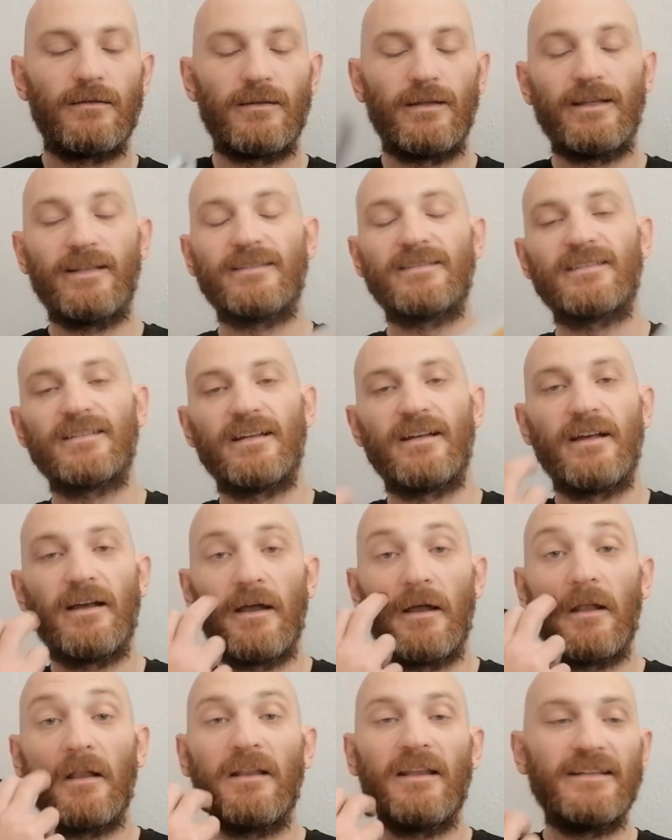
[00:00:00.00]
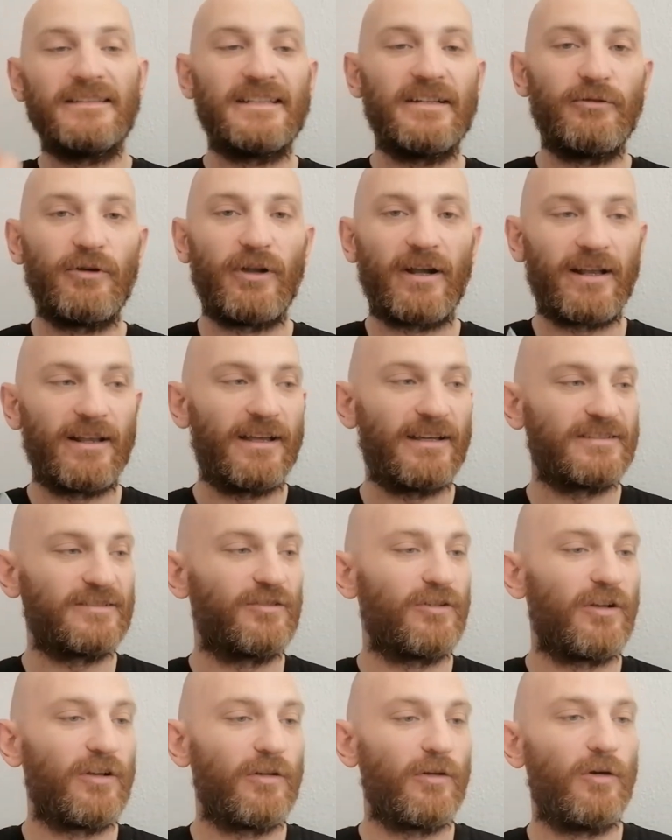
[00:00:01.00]
Let's see what it does to
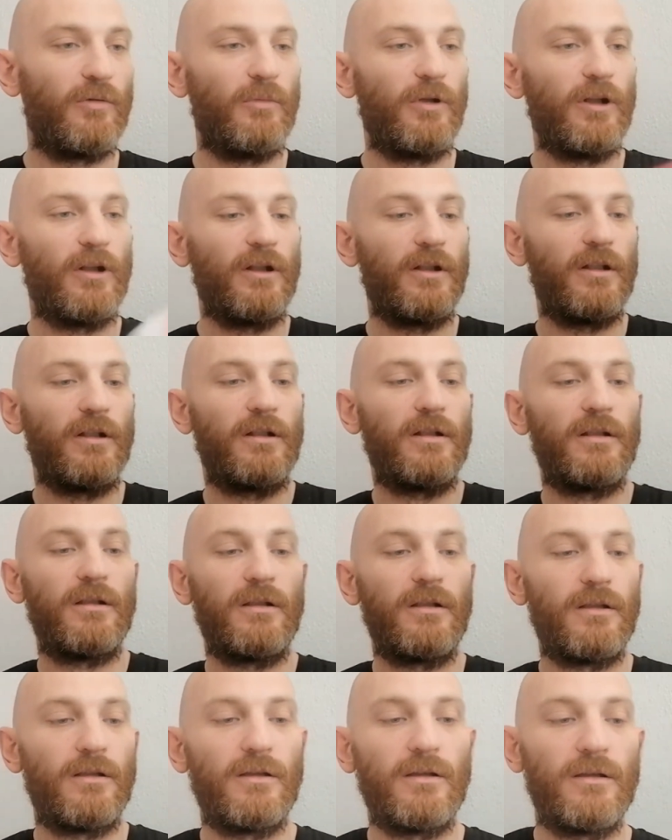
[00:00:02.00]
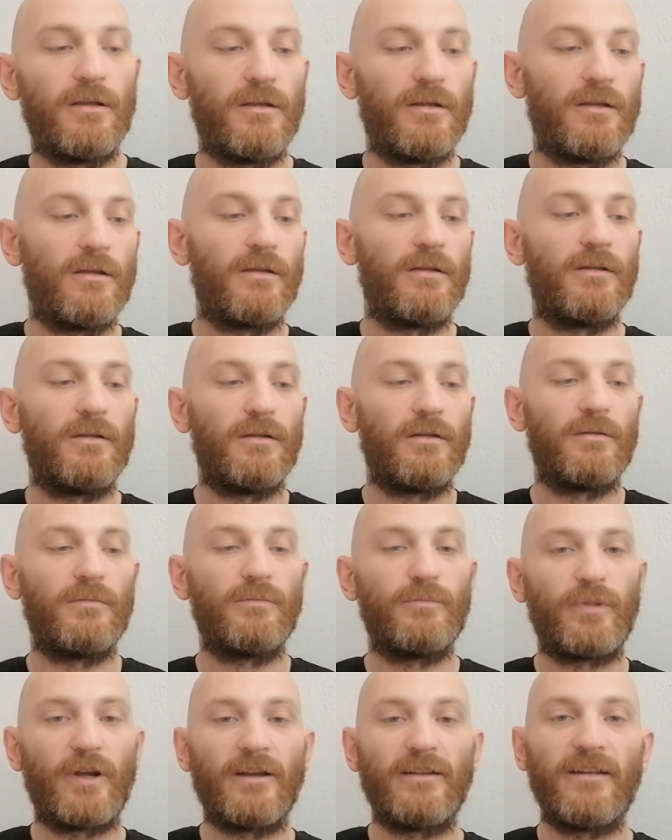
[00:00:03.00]
the normal
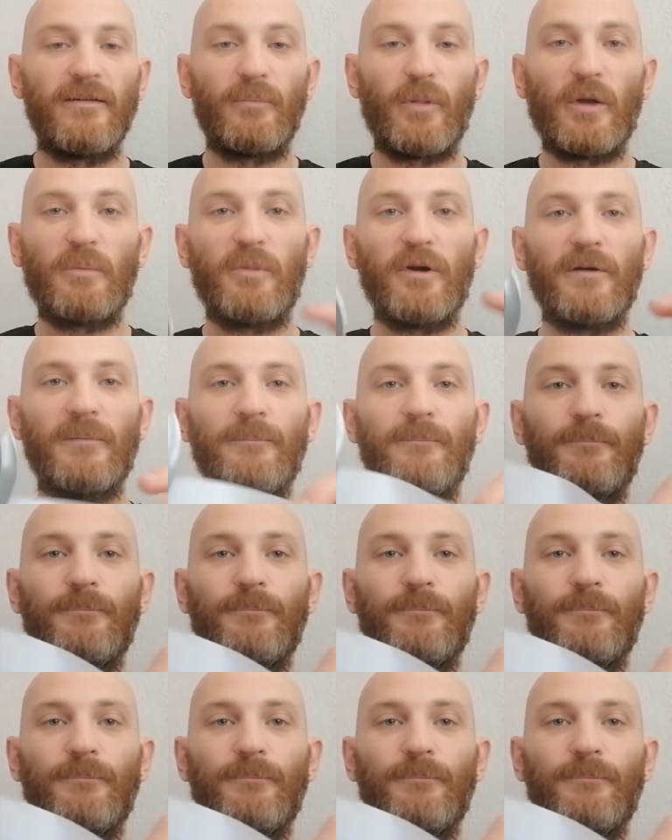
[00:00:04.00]
printing paper.